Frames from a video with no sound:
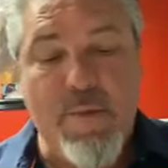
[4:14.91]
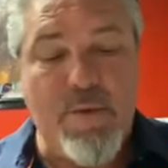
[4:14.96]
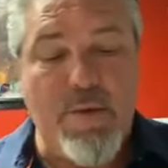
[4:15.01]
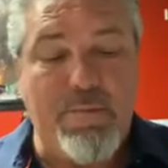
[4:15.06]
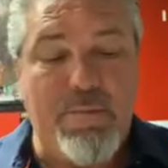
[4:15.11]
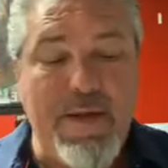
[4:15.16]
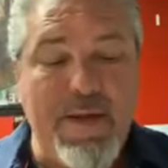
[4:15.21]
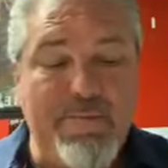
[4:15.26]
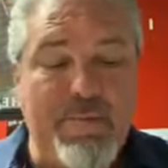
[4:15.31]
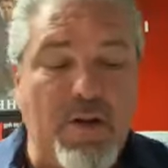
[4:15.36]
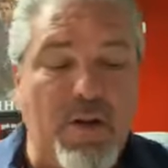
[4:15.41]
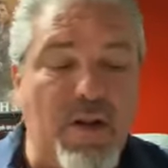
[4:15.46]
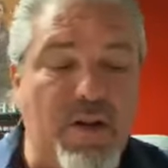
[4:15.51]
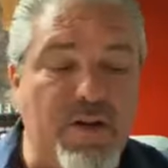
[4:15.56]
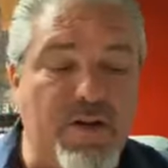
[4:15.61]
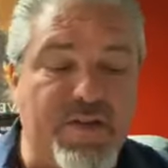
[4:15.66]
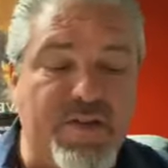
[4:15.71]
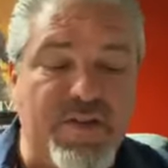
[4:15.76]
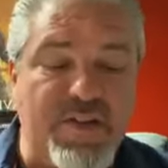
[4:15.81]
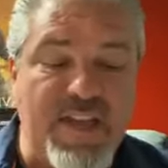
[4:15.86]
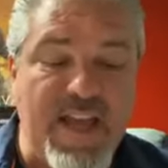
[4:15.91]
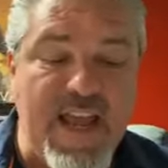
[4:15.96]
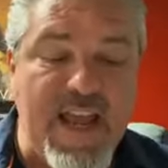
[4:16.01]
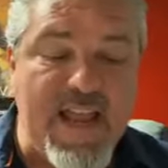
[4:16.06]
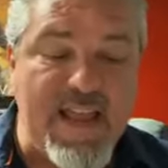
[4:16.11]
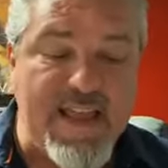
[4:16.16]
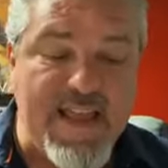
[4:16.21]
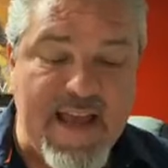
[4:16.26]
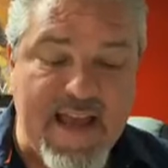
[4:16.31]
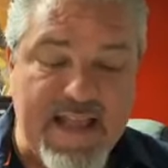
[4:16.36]
when people
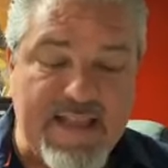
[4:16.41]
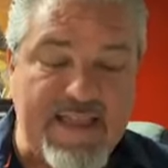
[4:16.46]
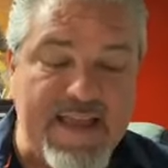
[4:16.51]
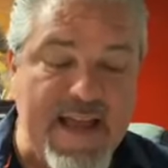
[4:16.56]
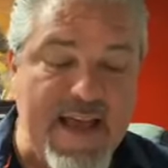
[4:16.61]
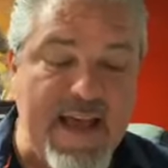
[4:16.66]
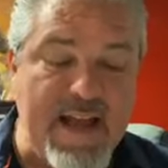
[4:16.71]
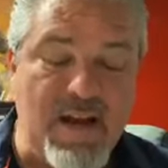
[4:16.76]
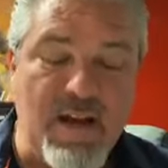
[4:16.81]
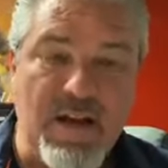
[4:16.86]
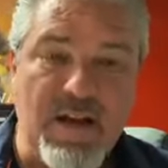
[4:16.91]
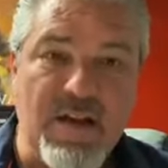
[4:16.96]
understand that